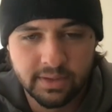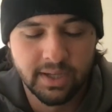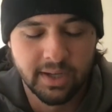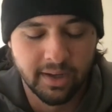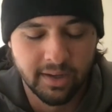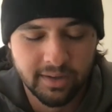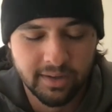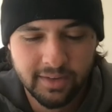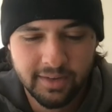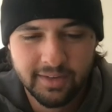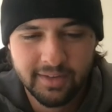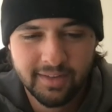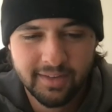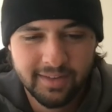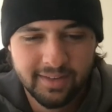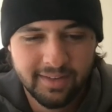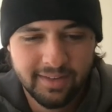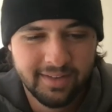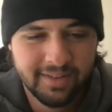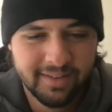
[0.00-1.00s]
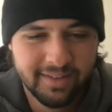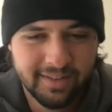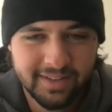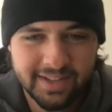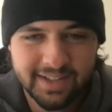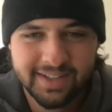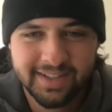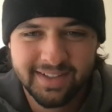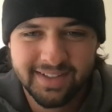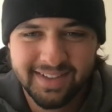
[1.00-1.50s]

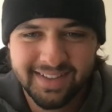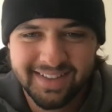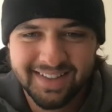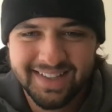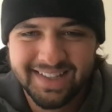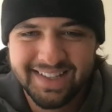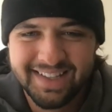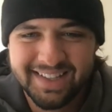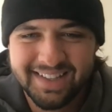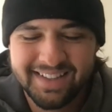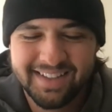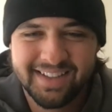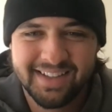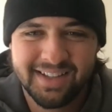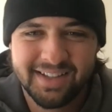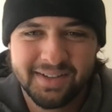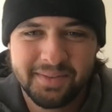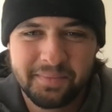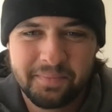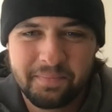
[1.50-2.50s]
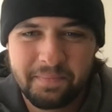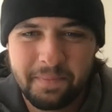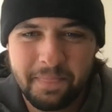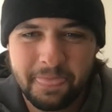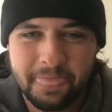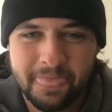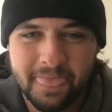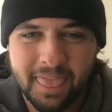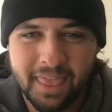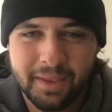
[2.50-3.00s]

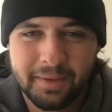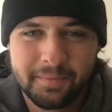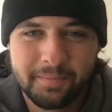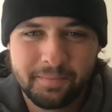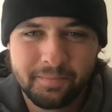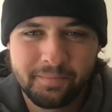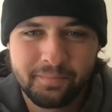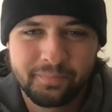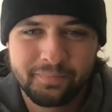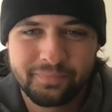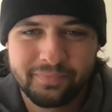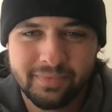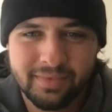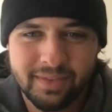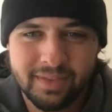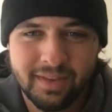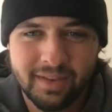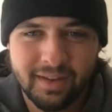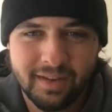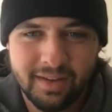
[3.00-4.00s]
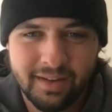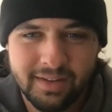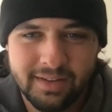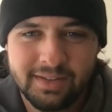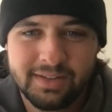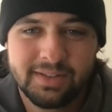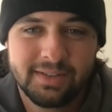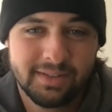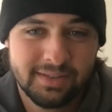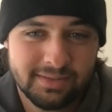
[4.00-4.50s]

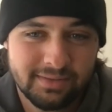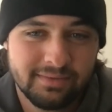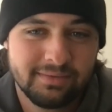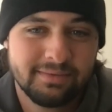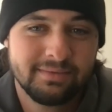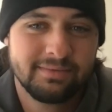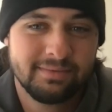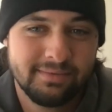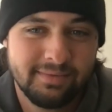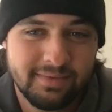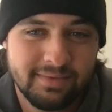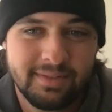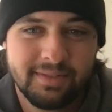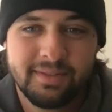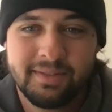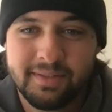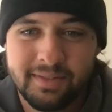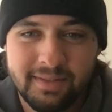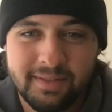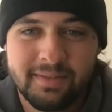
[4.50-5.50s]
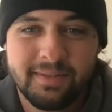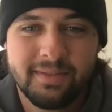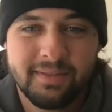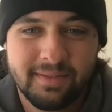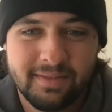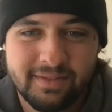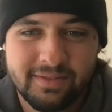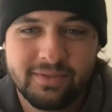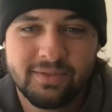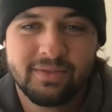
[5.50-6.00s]

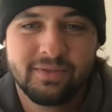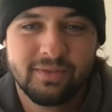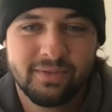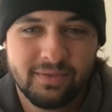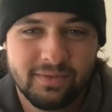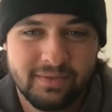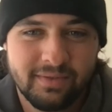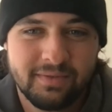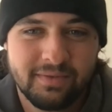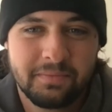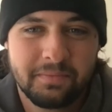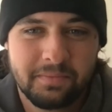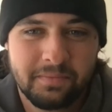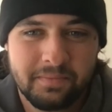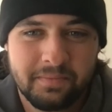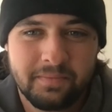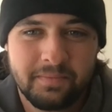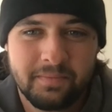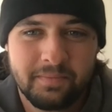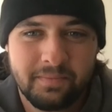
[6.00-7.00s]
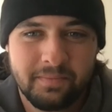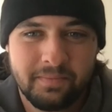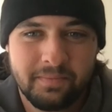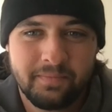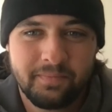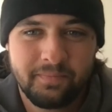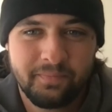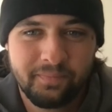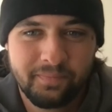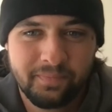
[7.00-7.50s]

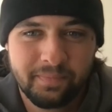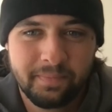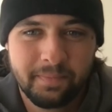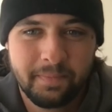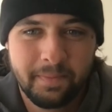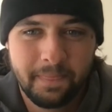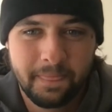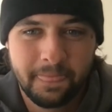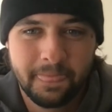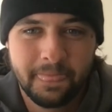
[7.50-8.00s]
No words are spoken by the person on screen.